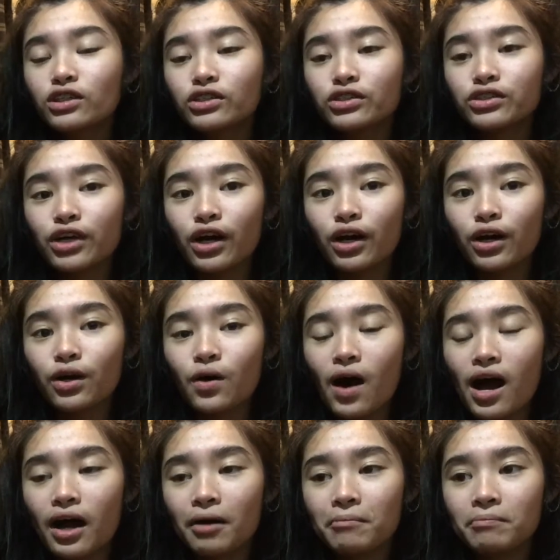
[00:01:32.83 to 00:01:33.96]

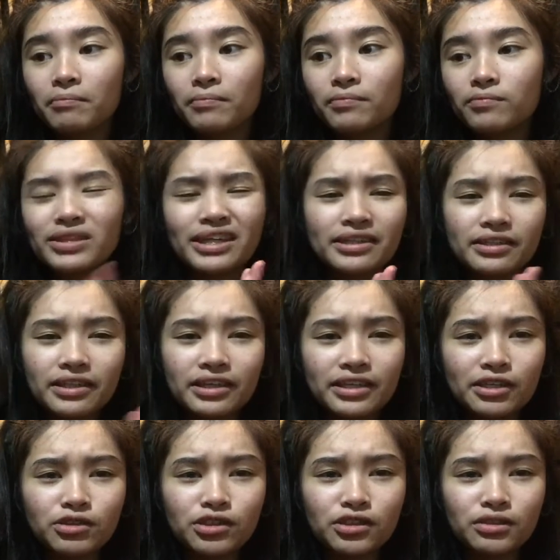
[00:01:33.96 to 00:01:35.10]
so technically
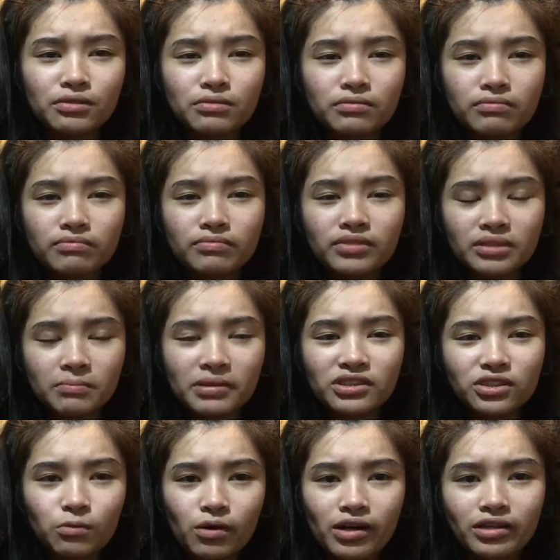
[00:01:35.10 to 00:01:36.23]
year 2
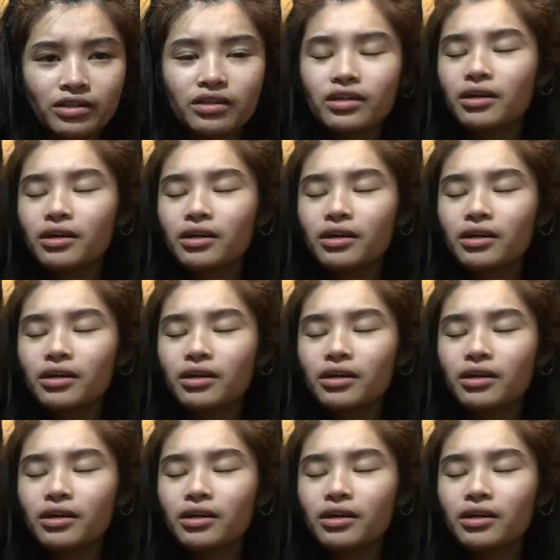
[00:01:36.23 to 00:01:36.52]
semester 1.